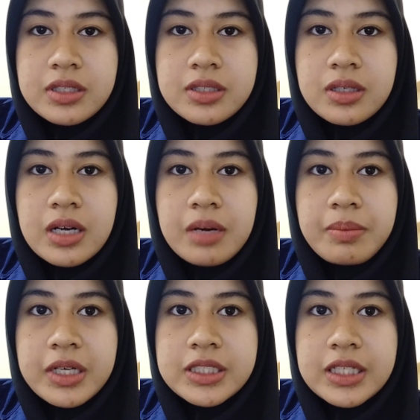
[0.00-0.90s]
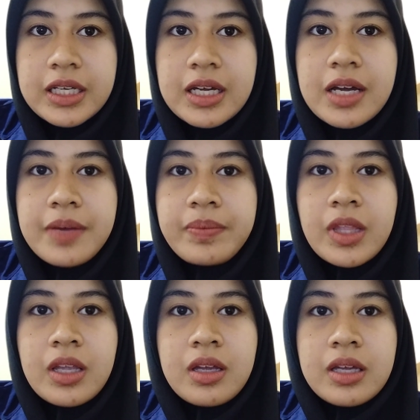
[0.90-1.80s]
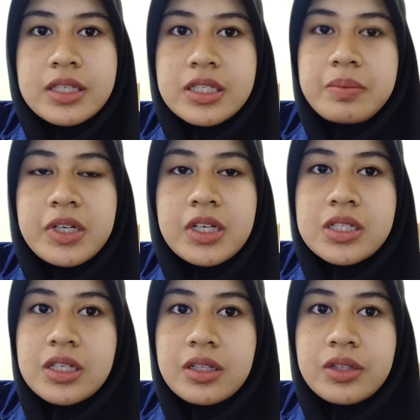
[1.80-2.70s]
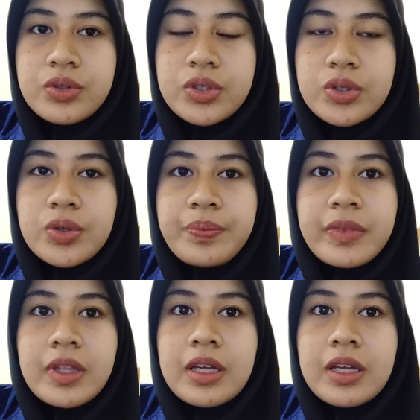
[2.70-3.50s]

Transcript: Sir Arman Jaya. Is it beneficial to you?